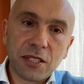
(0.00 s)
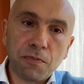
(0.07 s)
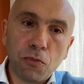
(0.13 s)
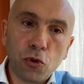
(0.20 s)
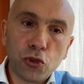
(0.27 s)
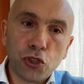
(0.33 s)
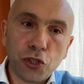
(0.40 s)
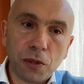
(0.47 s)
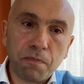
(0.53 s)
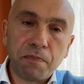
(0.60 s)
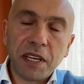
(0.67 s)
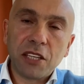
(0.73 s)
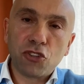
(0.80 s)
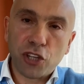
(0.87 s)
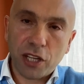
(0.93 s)
as motion
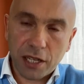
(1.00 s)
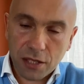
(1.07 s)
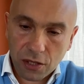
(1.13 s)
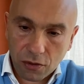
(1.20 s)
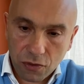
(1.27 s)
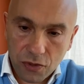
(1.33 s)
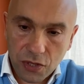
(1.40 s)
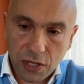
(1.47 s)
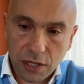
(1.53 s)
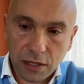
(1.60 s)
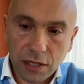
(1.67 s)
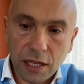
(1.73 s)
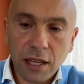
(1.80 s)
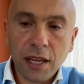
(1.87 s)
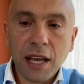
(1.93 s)
picture is
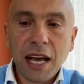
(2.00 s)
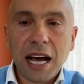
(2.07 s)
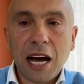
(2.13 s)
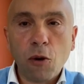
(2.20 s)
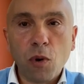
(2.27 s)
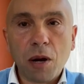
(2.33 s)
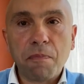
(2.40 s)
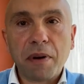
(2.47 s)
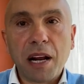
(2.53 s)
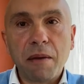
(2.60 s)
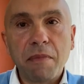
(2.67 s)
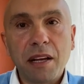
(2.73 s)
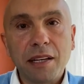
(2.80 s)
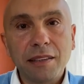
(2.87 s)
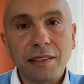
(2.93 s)
concerned, our
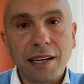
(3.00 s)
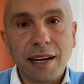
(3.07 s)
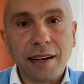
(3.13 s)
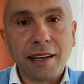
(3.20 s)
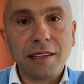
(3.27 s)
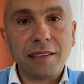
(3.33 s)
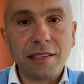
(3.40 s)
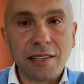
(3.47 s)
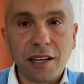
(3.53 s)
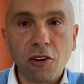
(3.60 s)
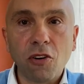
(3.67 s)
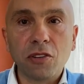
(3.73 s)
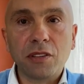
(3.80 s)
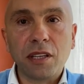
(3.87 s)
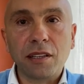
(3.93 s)
primary target is a
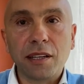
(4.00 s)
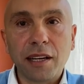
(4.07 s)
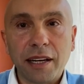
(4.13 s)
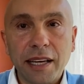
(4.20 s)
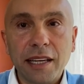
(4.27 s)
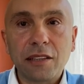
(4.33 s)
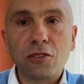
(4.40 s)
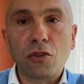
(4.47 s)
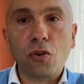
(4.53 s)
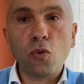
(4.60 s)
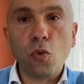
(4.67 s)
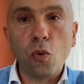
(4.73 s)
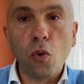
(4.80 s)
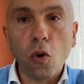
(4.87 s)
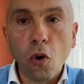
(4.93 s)
content creator
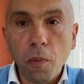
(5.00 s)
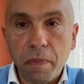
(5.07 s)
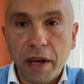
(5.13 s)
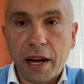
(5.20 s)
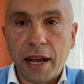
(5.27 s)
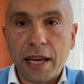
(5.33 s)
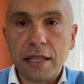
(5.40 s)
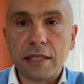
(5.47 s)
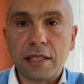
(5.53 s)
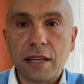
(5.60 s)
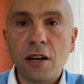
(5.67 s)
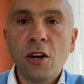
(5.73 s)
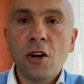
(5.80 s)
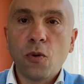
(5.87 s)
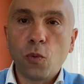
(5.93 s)
who
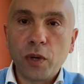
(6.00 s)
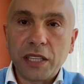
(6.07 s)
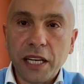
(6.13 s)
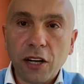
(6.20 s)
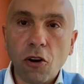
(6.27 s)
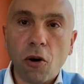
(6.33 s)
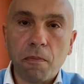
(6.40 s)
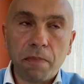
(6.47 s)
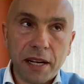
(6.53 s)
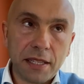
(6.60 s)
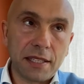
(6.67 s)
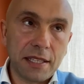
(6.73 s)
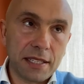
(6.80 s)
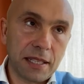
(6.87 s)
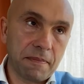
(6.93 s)
operates with a
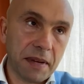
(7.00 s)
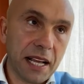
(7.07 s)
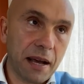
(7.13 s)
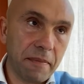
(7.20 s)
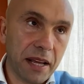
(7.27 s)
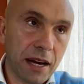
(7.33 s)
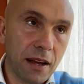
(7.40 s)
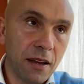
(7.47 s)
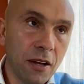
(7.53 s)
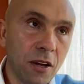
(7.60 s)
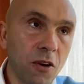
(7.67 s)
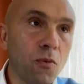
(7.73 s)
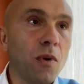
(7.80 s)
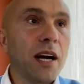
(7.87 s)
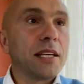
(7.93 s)
compact system camera.
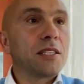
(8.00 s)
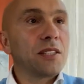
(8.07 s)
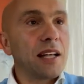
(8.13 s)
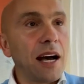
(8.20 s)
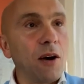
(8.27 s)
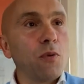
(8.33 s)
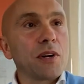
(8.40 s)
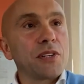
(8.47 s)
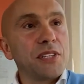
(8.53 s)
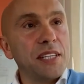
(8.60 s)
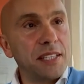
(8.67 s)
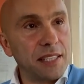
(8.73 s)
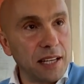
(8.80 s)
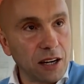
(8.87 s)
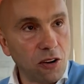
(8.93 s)
Whilst our
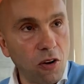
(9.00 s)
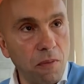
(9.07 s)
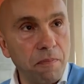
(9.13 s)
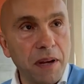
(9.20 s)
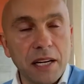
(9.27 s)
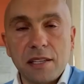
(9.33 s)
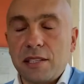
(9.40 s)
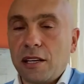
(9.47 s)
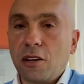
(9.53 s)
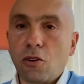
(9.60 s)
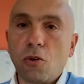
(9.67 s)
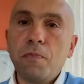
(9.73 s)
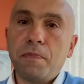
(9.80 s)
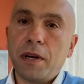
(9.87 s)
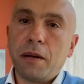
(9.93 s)
sister companies in
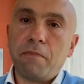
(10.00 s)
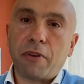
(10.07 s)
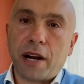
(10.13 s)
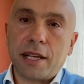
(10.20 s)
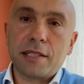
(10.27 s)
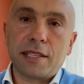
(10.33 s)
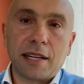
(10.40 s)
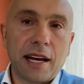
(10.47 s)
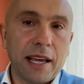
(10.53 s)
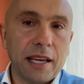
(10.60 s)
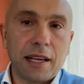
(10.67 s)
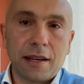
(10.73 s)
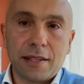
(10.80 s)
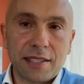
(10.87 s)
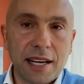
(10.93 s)
group, uh, brands
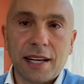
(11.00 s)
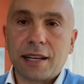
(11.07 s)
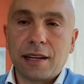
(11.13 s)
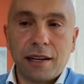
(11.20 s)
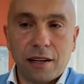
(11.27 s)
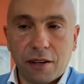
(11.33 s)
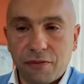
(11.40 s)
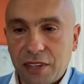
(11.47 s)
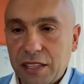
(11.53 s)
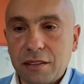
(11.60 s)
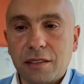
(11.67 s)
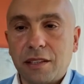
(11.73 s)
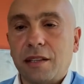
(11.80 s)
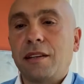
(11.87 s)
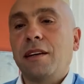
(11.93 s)
like uh, Sachtler,
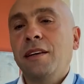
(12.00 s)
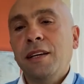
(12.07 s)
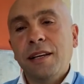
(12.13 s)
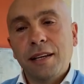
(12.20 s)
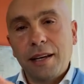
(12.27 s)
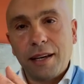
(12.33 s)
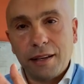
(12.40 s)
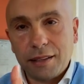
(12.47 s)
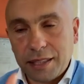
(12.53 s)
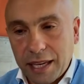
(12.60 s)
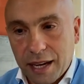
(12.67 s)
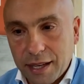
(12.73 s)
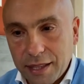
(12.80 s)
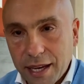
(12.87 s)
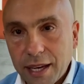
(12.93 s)
Vinten, uh,
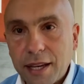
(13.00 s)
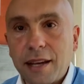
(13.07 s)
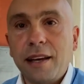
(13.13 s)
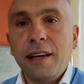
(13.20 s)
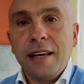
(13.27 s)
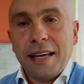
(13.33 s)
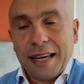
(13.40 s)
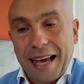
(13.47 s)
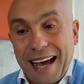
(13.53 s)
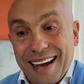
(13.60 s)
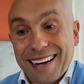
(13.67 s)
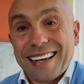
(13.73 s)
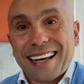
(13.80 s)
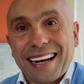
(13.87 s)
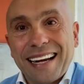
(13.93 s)
Teradek,
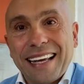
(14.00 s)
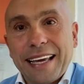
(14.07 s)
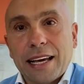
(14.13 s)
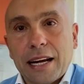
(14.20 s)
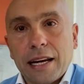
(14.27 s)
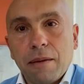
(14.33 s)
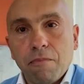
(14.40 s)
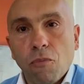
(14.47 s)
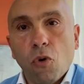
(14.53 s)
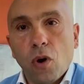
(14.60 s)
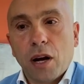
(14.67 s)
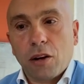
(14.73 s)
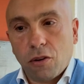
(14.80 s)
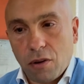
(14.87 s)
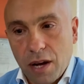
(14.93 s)
are clearly
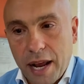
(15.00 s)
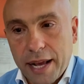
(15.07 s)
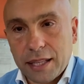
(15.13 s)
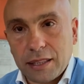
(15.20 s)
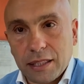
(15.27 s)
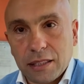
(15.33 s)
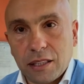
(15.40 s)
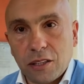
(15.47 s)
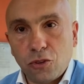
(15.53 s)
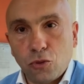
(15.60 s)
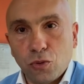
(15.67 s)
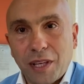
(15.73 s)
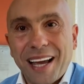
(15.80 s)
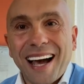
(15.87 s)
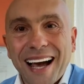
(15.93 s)
more connected
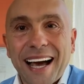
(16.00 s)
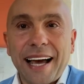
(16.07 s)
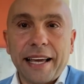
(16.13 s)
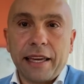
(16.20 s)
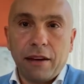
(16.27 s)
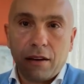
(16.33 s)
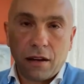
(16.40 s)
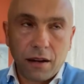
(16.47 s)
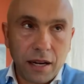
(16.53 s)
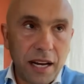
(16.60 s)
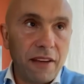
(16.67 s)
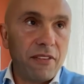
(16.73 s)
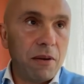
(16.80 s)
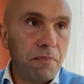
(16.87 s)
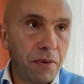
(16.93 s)
to the higher
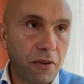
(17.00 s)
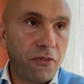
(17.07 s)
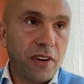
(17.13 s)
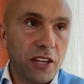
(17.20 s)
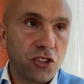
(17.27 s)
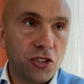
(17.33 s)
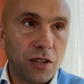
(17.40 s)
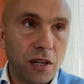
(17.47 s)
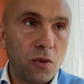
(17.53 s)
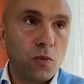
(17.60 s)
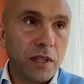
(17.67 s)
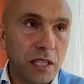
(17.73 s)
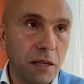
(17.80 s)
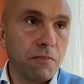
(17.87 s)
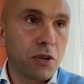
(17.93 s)
level professional
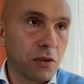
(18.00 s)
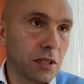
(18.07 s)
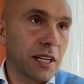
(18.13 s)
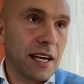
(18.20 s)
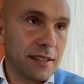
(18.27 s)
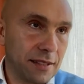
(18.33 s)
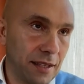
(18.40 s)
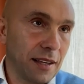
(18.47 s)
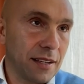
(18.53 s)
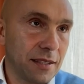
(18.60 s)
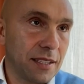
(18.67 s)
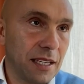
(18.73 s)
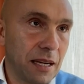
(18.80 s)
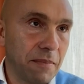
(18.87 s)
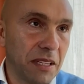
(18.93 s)
within broadcasting
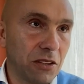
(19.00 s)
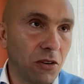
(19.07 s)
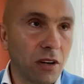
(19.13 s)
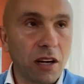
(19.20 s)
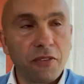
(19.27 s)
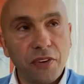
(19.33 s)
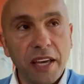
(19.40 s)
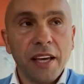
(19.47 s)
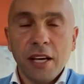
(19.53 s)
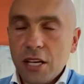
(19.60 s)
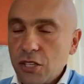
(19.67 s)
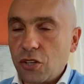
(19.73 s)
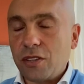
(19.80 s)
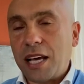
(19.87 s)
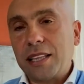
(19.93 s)
and cinematography.
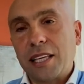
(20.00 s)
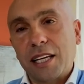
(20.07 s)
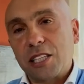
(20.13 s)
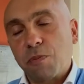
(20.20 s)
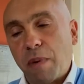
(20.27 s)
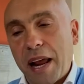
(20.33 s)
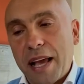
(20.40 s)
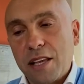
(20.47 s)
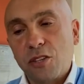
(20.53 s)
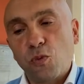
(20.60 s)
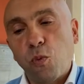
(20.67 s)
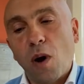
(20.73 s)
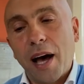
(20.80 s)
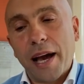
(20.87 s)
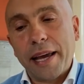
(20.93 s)
So that
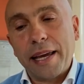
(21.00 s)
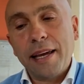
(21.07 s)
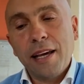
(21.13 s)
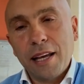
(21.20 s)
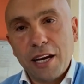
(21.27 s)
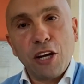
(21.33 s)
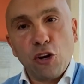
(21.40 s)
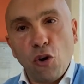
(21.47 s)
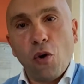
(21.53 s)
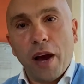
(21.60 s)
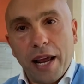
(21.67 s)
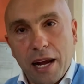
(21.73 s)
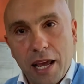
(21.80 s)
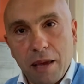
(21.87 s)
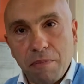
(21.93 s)
explains why
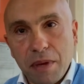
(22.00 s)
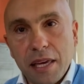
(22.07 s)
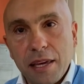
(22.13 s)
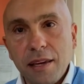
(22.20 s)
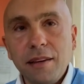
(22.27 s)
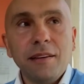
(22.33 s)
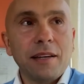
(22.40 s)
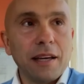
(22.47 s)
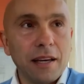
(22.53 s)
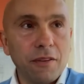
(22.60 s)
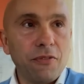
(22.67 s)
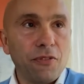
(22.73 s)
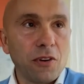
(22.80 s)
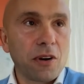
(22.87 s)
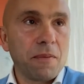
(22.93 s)
no NAB
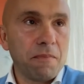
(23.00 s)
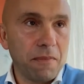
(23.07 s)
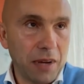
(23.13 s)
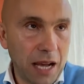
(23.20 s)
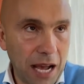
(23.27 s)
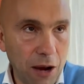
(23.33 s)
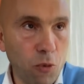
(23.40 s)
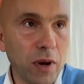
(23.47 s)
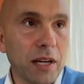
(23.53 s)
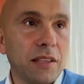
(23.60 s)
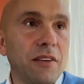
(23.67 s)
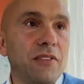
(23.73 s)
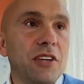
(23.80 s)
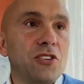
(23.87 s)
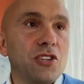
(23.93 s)
uh, for
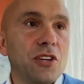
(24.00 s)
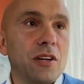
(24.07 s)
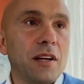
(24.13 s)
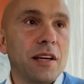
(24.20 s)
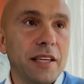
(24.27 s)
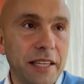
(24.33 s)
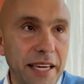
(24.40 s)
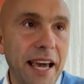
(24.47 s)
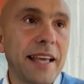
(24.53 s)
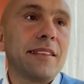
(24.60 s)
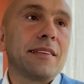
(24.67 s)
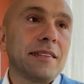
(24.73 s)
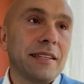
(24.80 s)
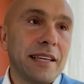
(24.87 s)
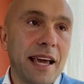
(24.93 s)
our division,
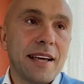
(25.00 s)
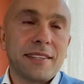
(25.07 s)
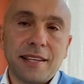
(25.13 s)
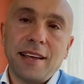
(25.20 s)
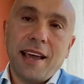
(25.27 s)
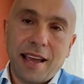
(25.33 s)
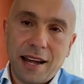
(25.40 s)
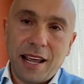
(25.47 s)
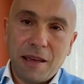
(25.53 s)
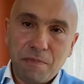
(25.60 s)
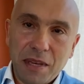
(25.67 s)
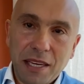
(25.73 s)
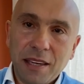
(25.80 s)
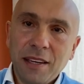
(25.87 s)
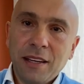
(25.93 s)
yet yes
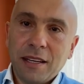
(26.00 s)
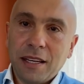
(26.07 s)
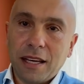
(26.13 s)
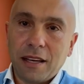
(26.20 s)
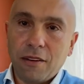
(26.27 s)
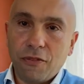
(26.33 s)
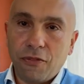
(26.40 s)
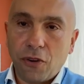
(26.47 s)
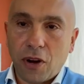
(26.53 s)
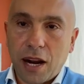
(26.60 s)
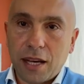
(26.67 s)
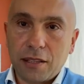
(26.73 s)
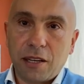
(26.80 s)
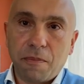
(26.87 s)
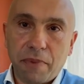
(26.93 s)
NAB uh,
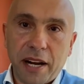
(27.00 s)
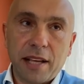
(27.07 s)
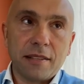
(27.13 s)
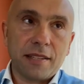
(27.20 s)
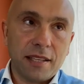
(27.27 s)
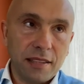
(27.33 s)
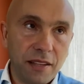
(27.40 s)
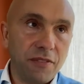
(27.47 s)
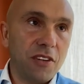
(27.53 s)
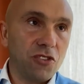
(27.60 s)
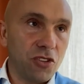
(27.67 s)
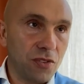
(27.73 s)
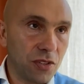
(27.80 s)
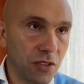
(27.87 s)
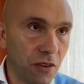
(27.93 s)
for other brands and
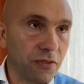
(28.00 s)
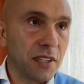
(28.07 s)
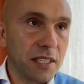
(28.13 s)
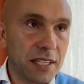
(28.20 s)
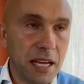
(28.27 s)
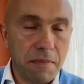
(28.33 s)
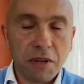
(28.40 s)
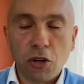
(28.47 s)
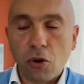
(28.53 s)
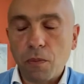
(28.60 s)
divisions of the same